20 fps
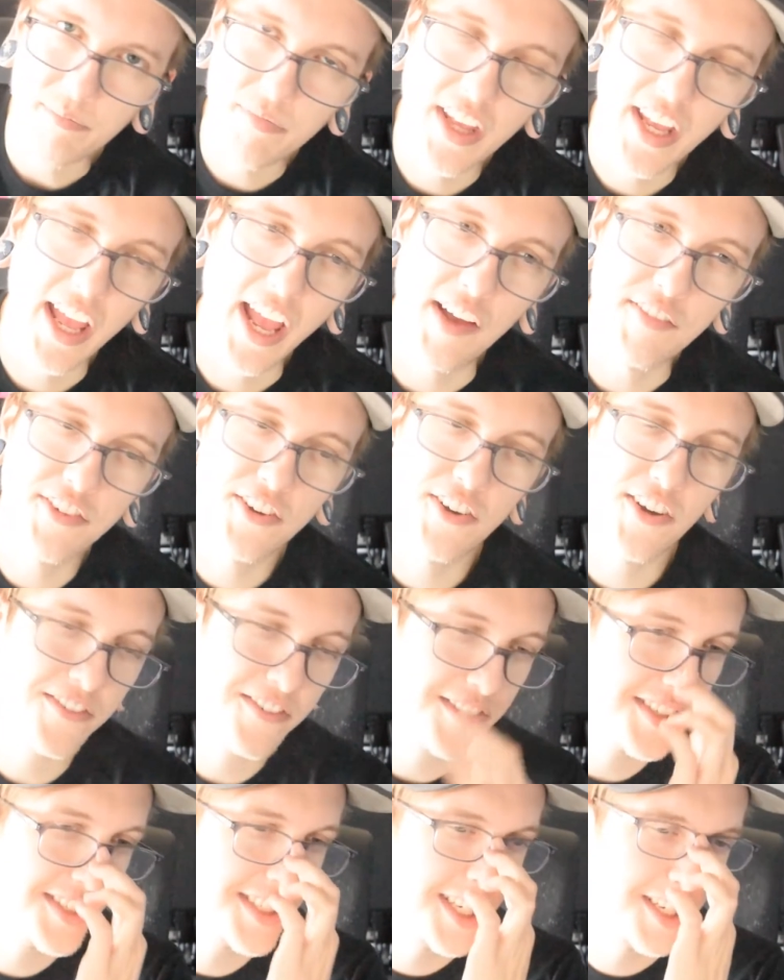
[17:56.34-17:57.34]
have you ever
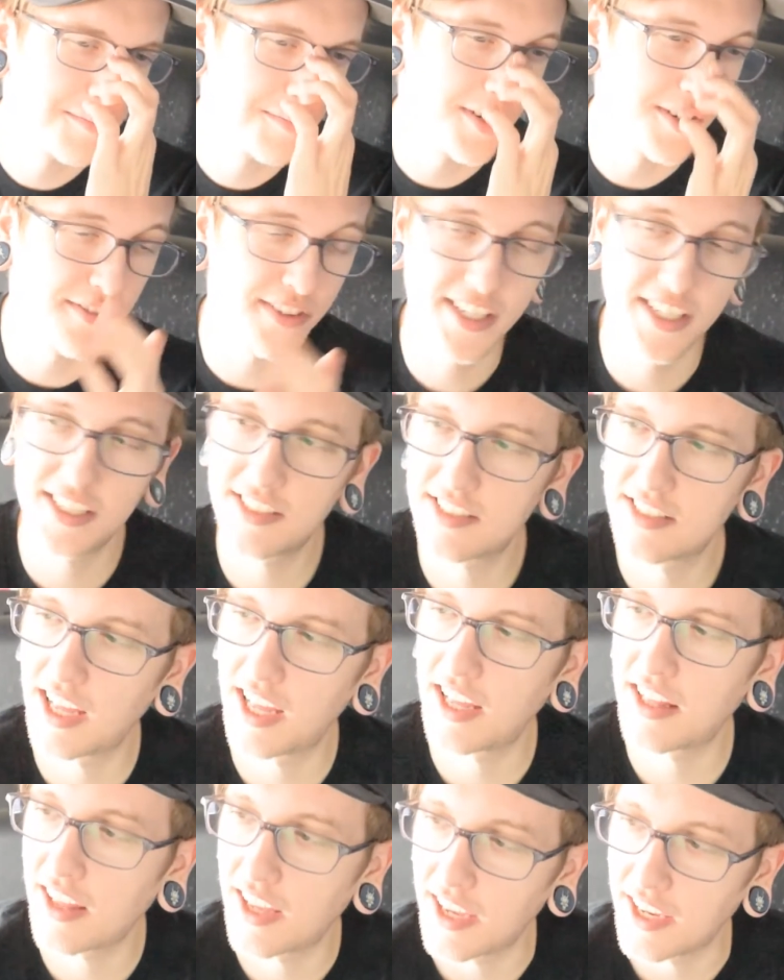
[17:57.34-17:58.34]
seen movies
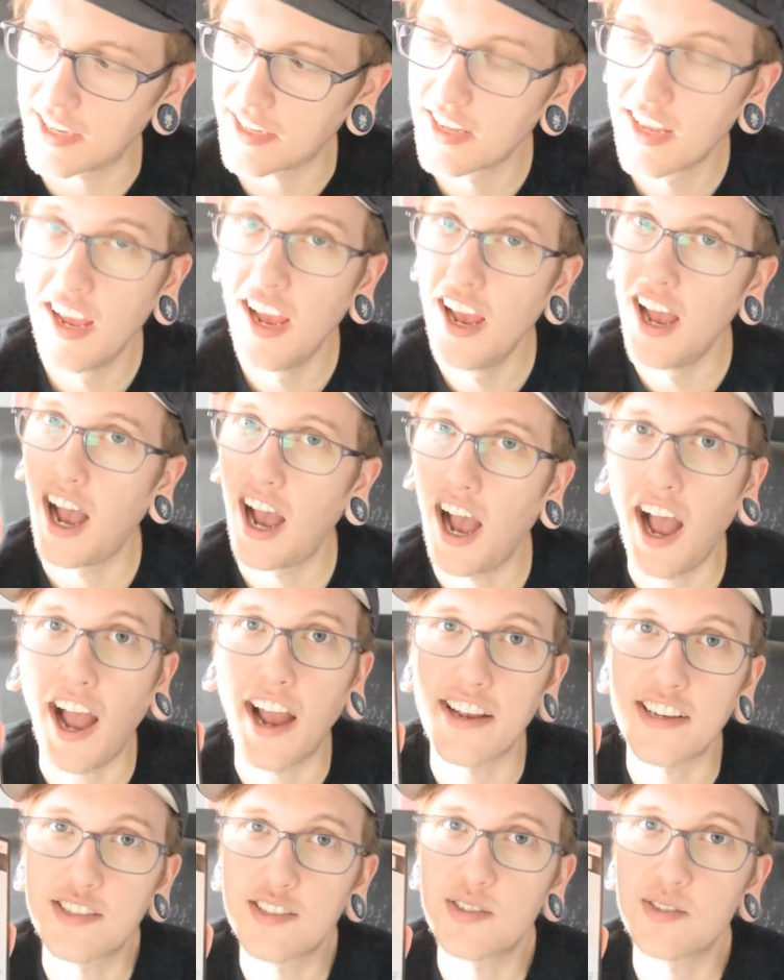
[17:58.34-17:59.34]
that, like, I
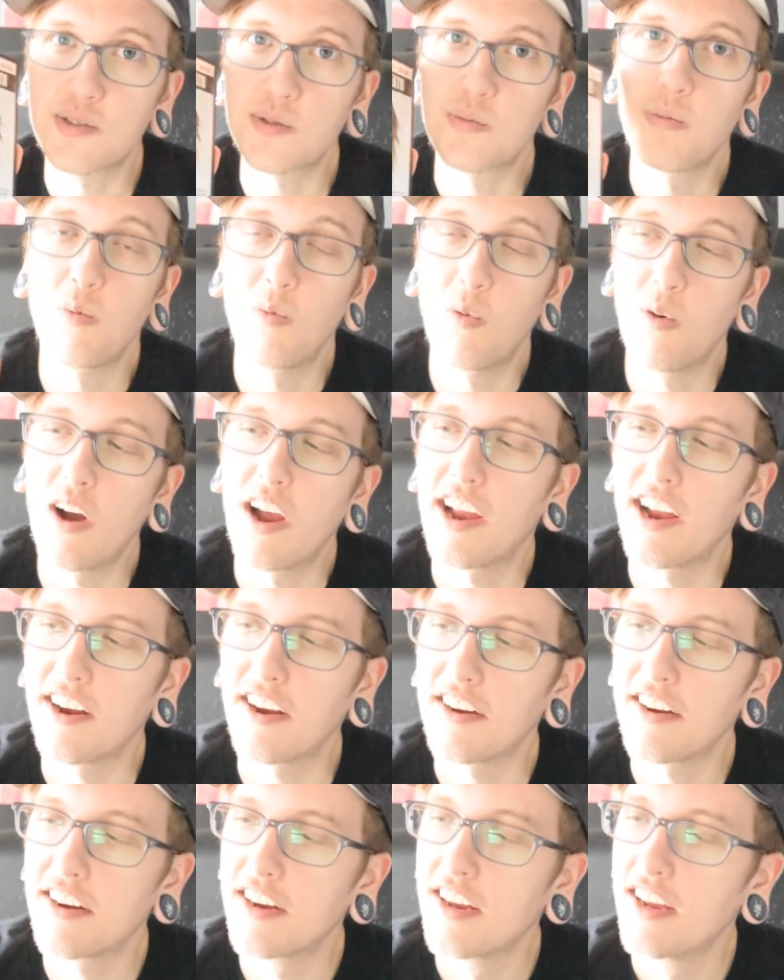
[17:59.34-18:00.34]

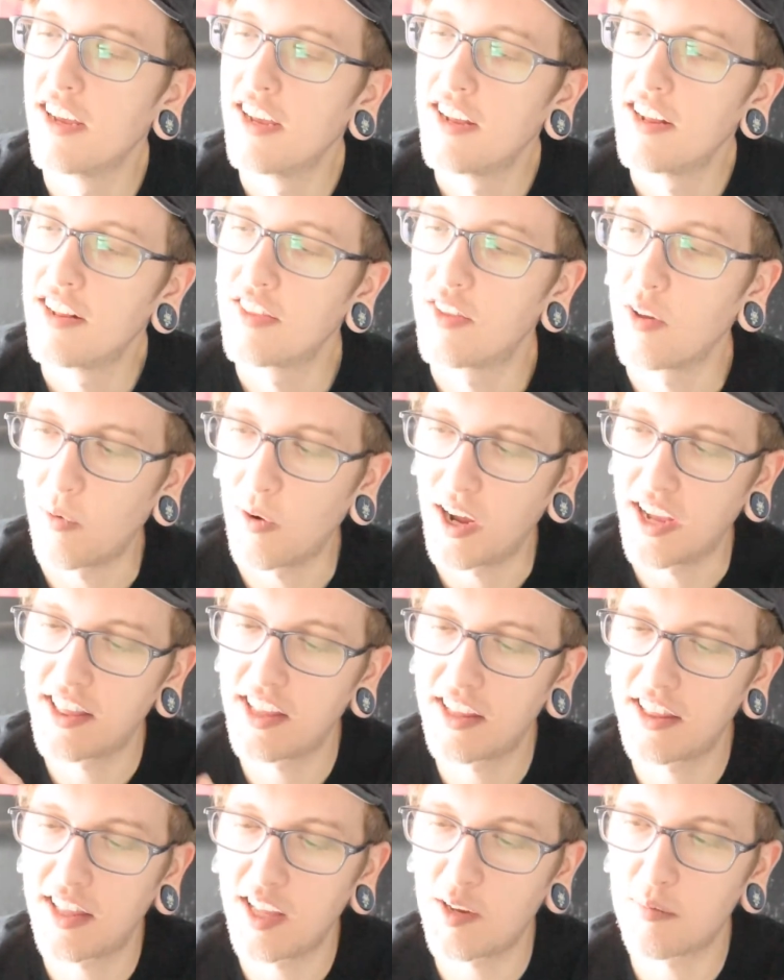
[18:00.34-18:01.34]
swear, the way
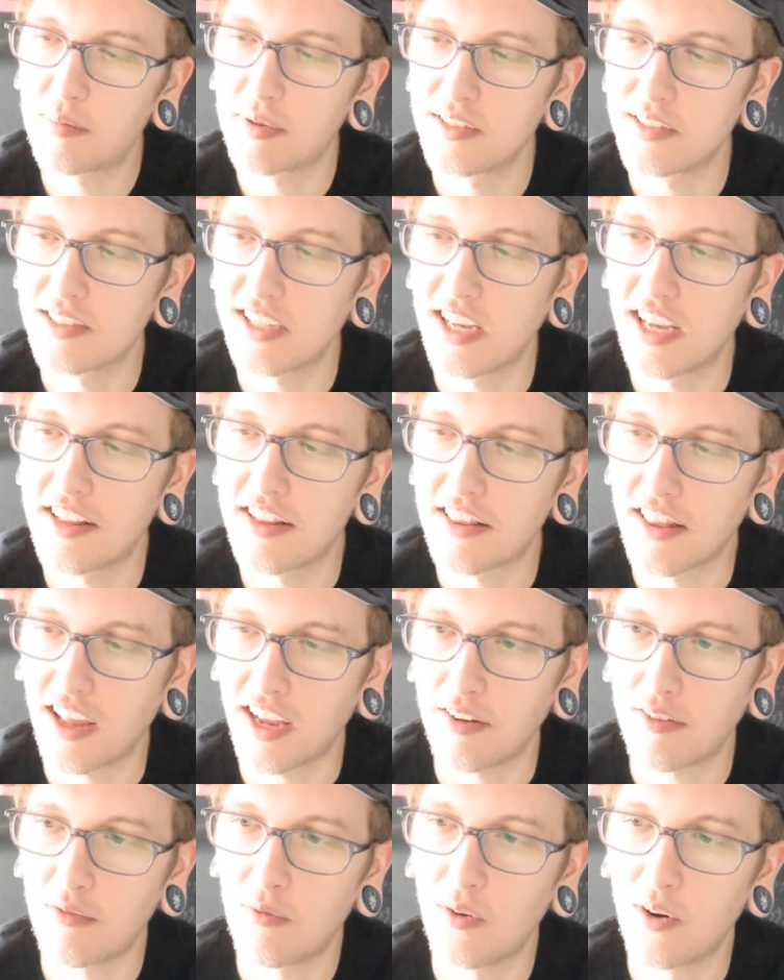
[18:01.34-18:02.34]
that they present, like,
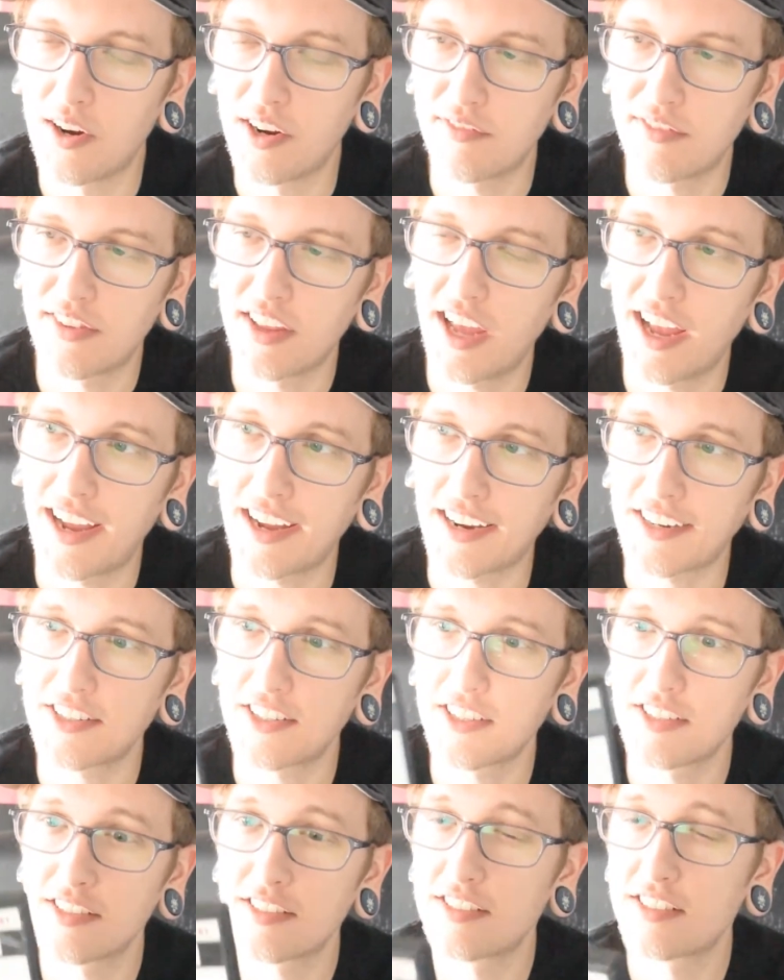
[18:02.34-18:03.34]
one of the
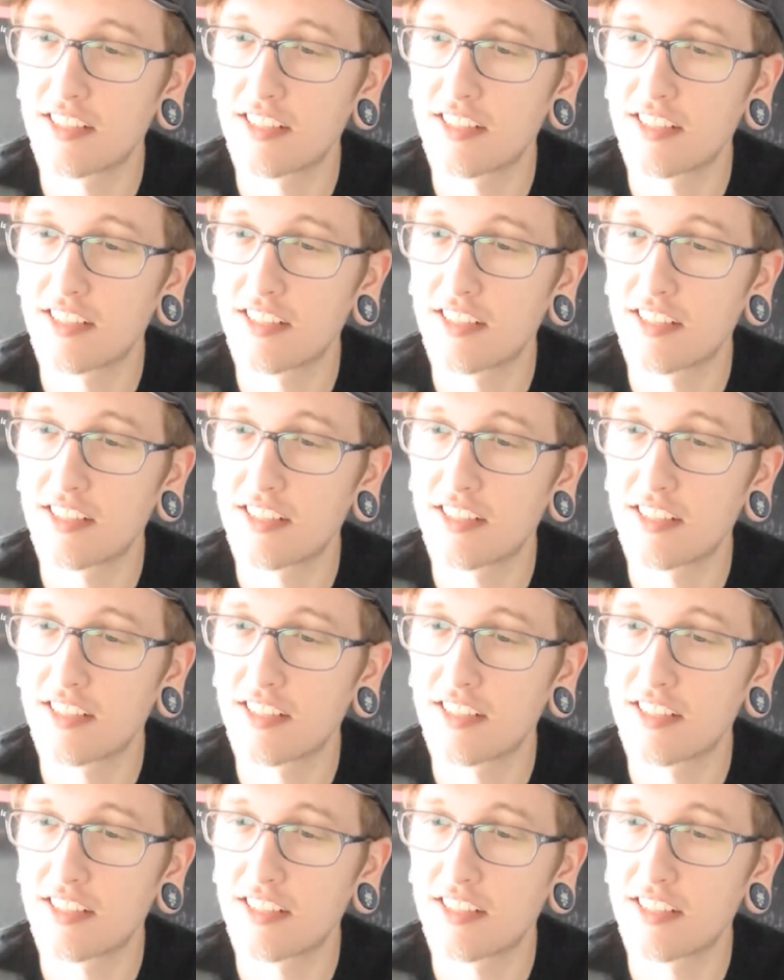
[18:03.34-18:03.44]
actors